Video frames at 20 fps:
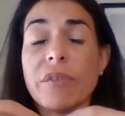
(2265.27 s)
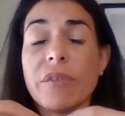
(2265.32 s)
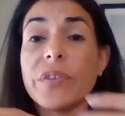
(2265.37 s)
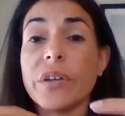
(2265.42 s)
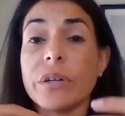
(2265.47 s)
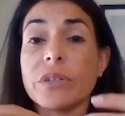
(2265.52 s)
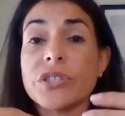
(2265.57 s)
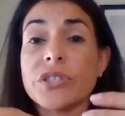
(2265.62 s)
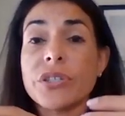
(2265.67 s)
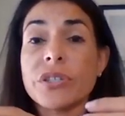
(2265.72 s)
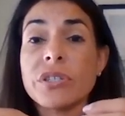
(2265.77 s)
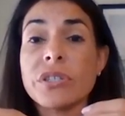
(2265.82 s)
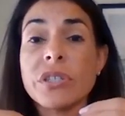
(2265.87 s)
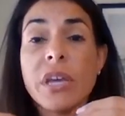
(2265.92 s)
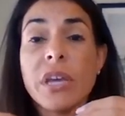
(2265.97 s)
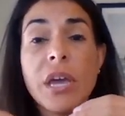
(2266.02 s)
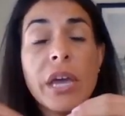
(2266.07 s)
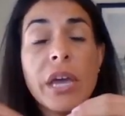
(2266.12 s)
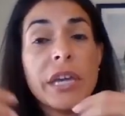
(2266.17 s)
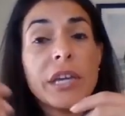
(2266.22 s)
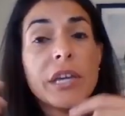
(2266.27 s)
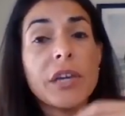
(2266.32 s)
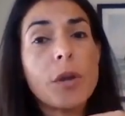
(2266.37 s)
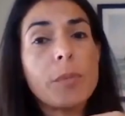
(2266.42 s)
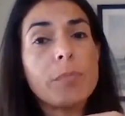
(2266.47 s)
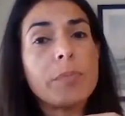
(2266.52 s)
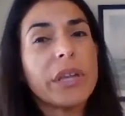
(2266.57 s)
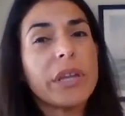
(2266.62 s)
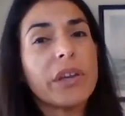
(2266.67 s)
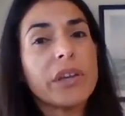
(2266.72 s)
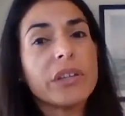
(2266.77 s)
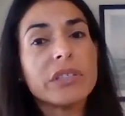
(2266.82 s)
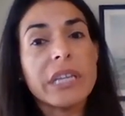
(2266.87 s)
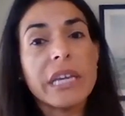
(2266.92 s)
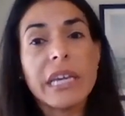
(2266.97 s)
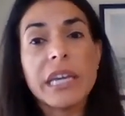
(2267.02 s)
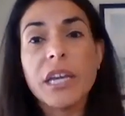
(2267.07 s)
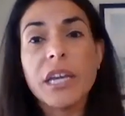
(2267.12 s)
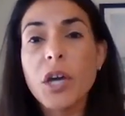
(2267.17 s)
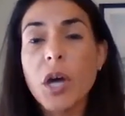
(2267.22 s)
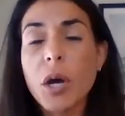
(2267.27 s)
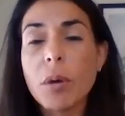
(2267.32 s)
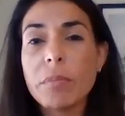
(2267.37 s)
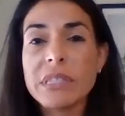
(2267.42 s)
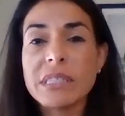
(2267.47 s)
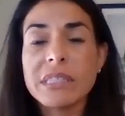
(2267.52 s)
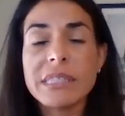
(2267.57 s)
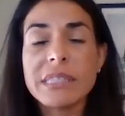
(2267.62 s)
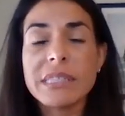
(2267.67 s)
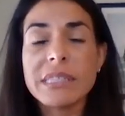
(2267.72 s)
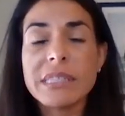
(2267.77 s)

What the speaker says: filters, either because the income is